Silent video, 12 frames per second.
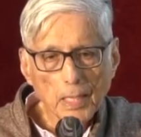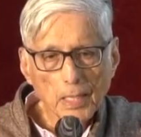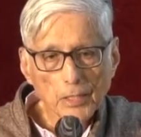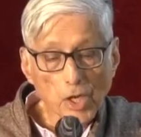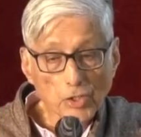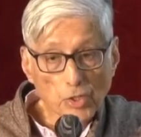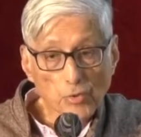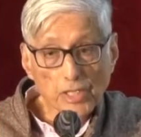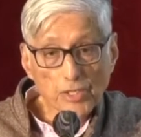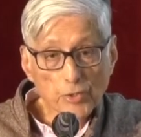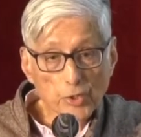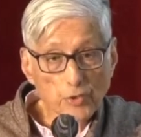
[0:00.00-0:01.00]
Not
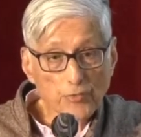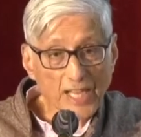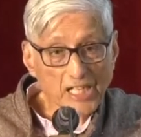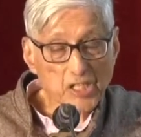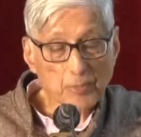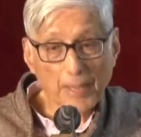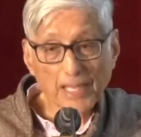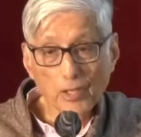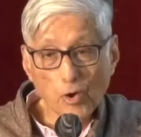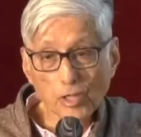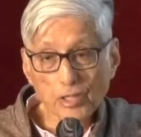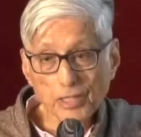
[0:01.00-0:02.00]
only should we expel
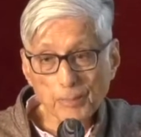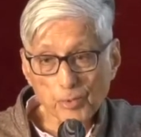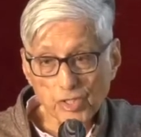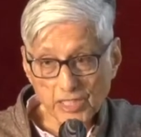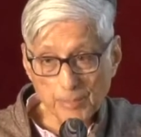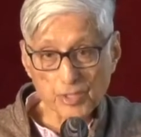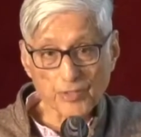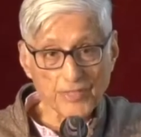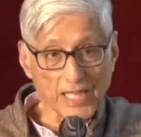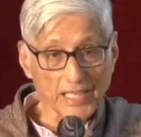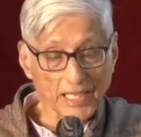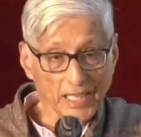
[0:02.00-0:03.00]
all the Muslims of
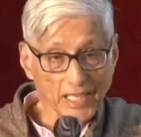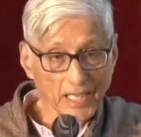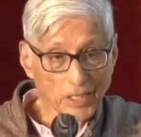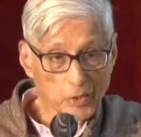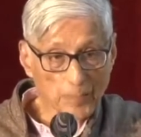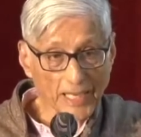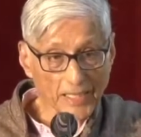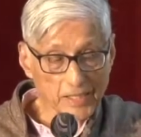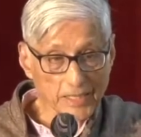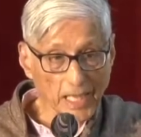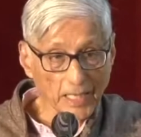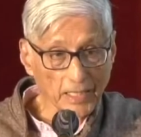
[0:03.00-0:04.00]
Delhi to
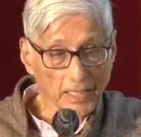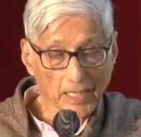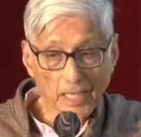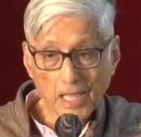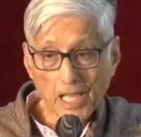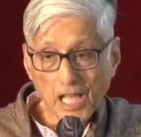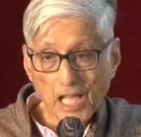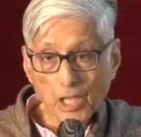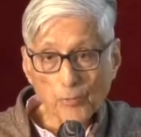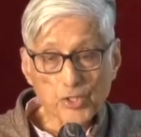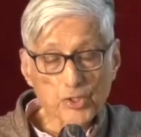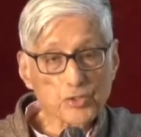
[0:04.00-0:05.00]
Pakistan,
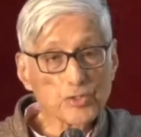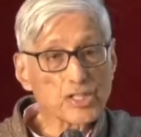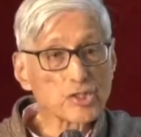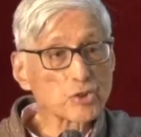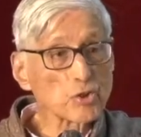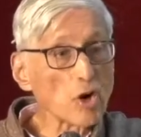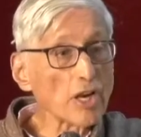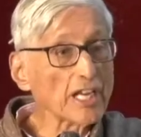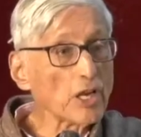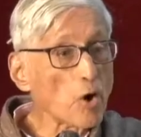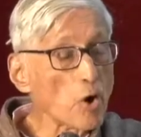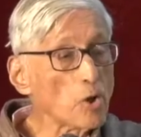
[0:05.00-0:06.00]
we should
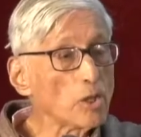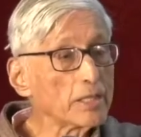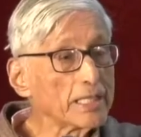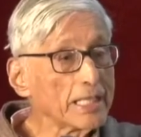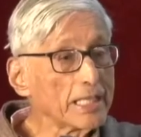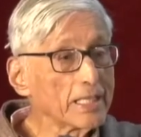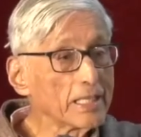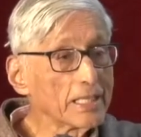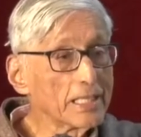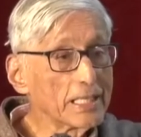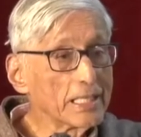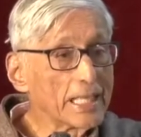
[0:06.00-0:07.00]
destroy all the
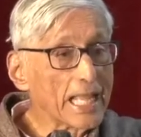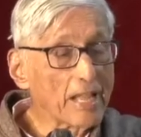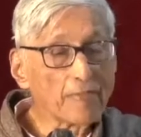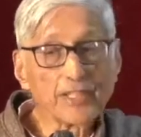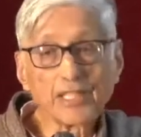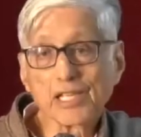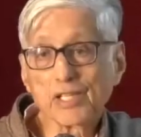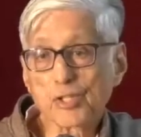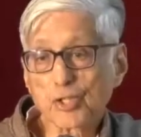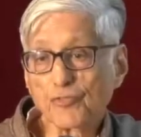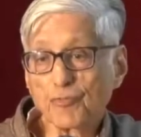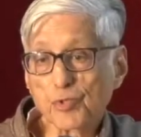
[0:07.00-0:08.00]

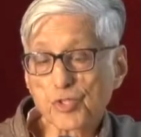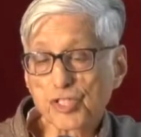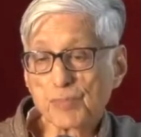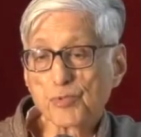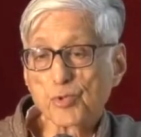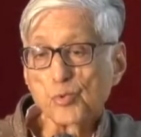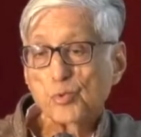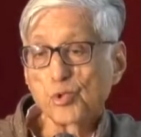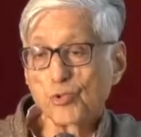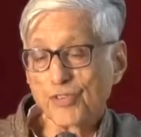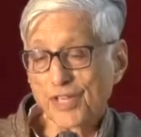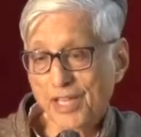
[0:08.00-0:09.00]
evidence of Muslim rule
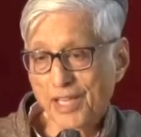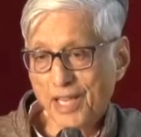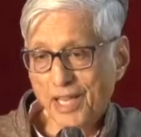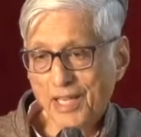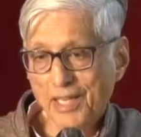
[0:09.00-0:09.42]
over India.